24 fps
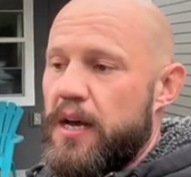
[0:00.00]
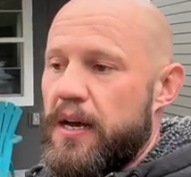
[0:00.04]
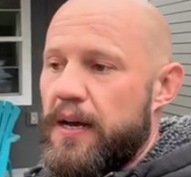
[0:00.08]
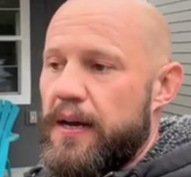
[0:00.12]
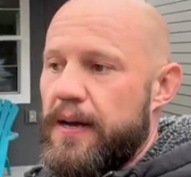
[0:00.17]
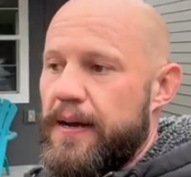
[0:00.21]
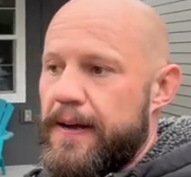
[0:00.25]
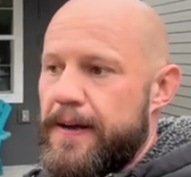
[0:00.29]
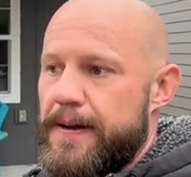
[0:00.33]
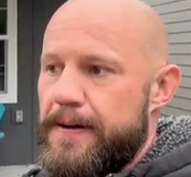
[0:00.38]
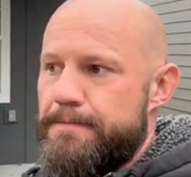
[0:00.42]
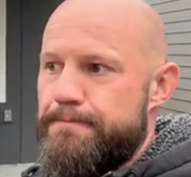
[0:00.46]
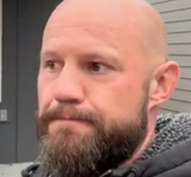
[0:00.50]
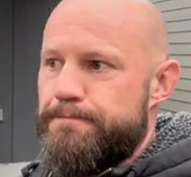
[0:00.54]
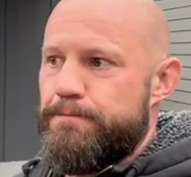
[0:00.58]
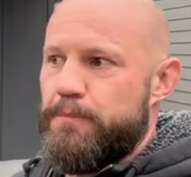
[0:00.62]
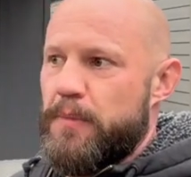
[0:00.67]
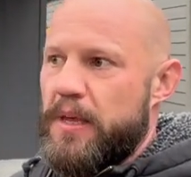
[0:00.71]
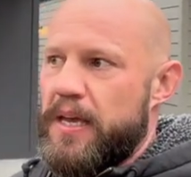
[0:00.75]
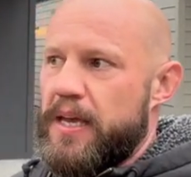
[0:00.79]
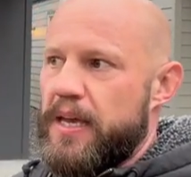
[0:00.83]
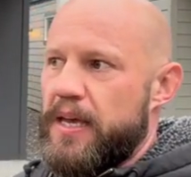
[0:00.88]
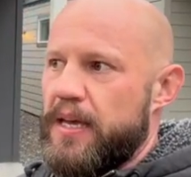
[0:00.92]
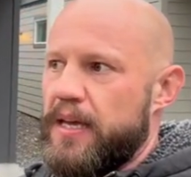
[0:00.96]

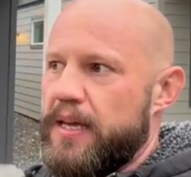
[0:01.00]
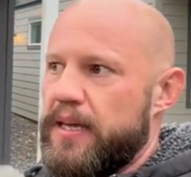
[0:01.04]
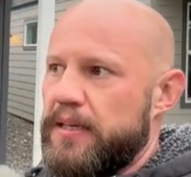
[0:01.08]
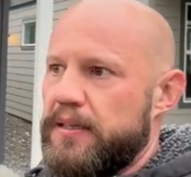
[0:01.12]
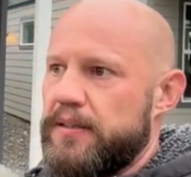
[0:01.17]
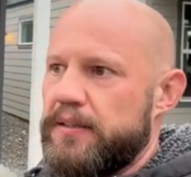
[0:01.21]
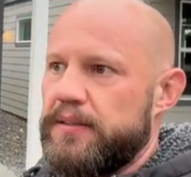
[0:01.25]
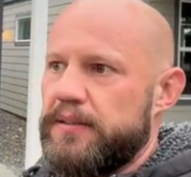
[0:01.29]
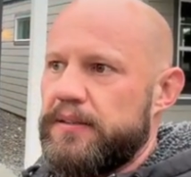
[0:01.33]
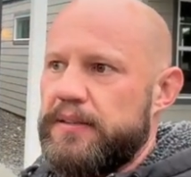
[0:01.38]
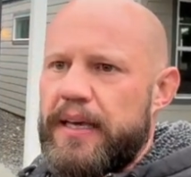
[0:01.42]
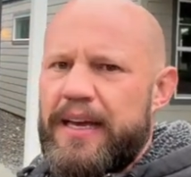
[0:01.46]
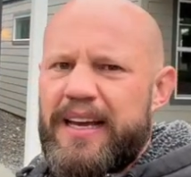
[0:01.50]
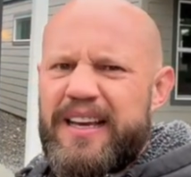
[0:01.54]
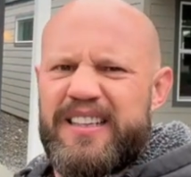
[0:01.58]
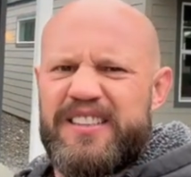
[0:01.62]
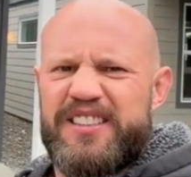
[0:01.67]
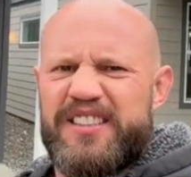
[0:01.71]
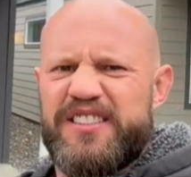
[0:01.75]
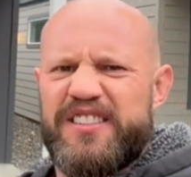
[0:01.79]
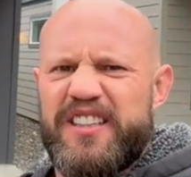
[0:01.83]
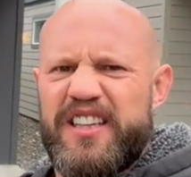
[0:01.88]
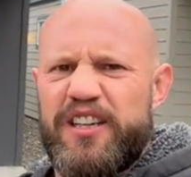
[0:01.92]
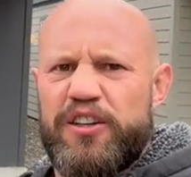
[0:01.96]
And yeah,
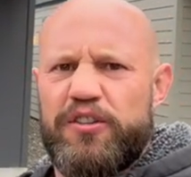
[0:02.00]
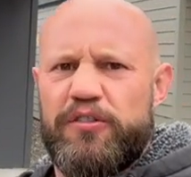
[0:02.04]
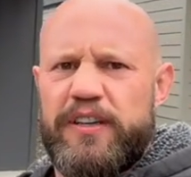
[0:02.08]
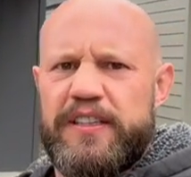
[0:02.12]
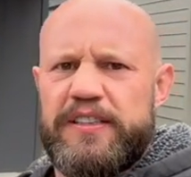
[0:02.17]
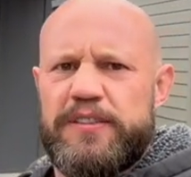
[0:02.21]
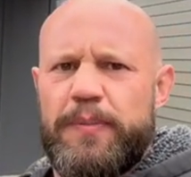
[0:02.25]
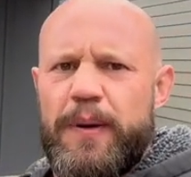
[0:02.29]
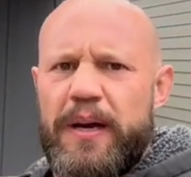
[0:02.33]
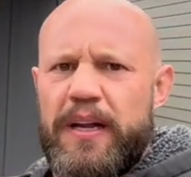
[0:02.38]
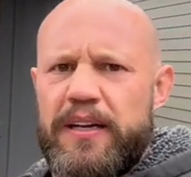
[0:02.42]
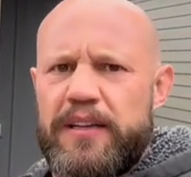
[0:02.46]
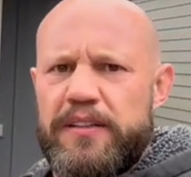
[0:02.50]
just like a great spot.